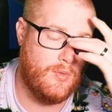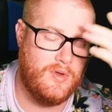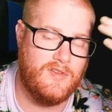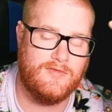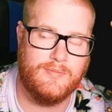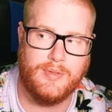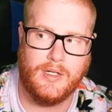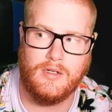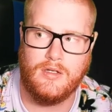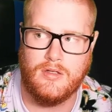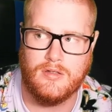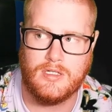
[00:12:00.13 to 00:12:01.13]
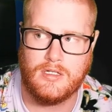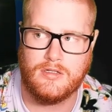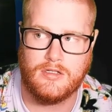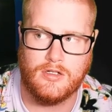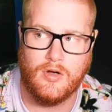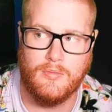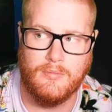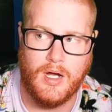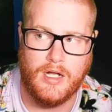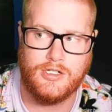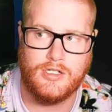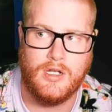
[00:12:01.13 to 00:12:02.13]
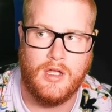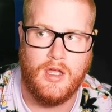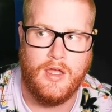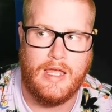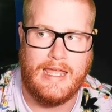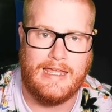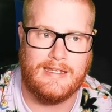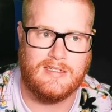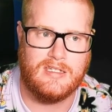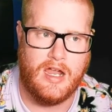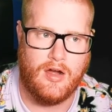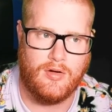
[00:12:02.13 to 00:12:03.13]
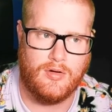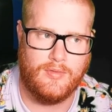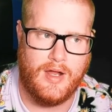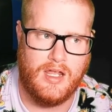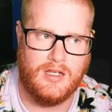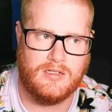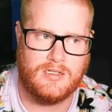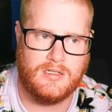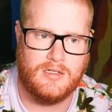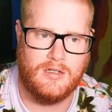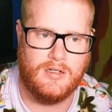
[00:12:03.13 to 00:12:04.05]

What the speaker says: we've been using so much in Terra raids.